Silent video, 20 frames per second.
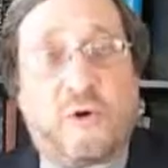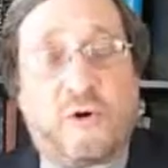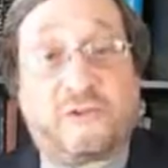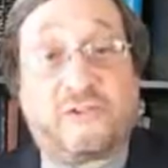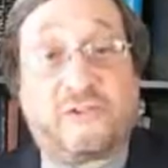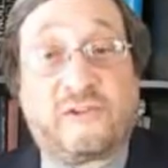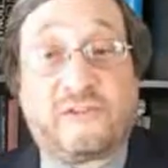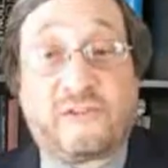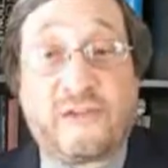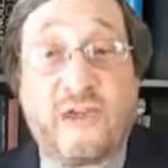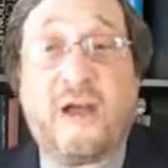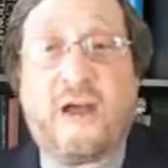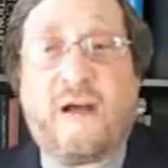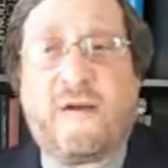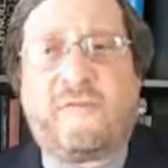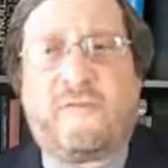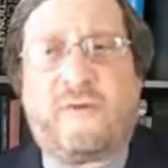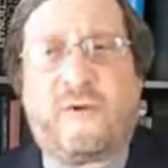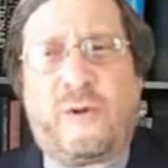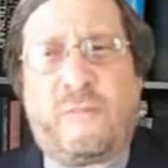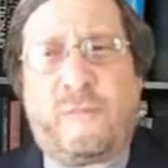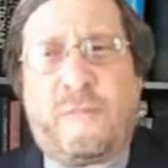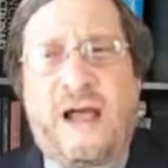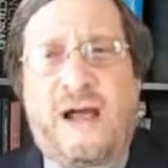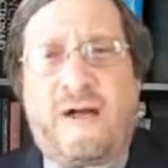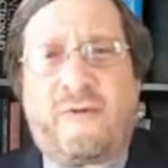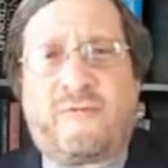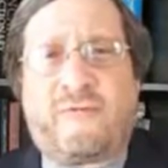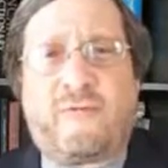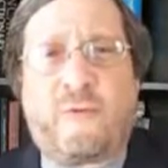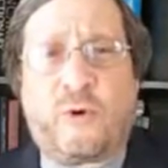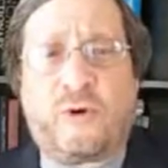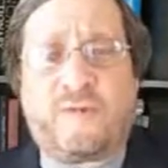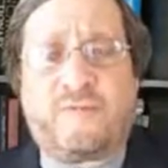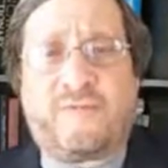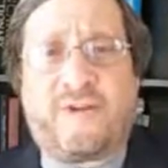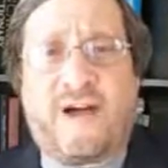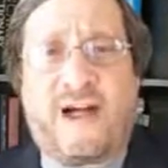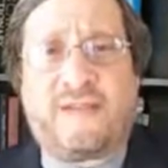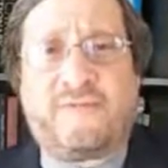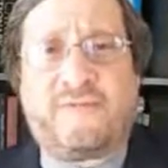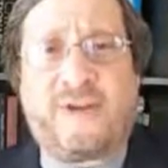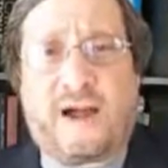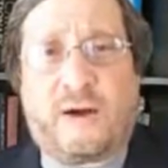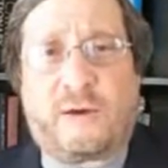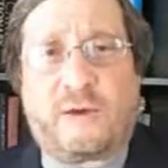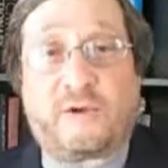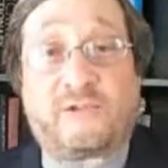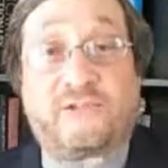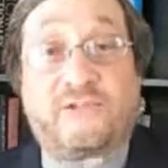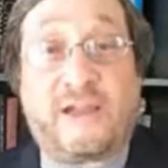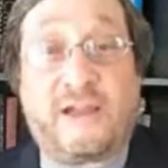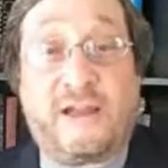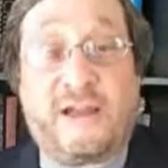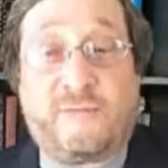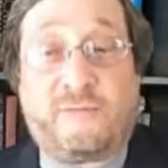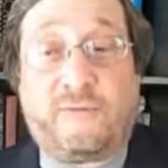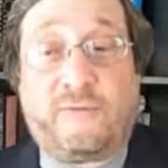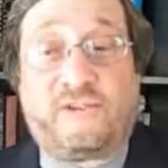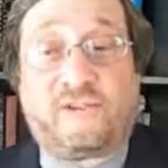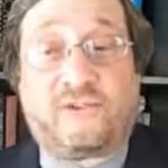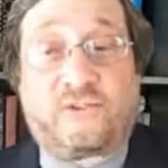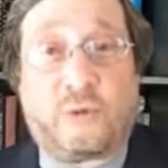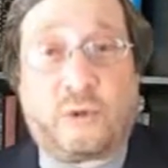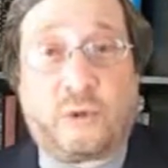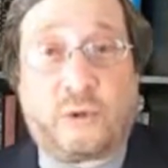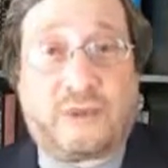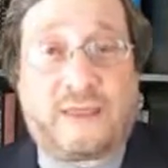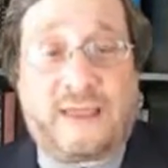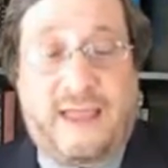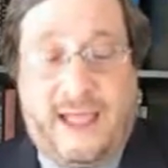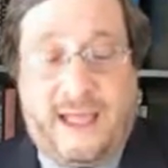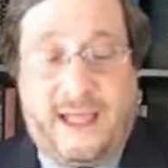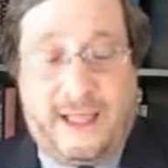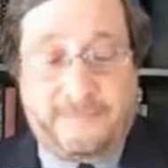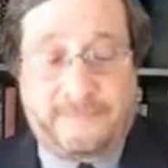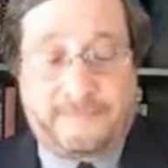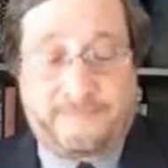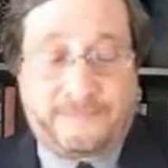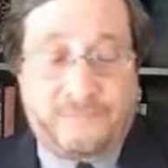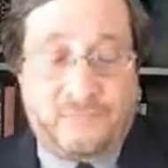courses, for about 4 to 5 hours every school day.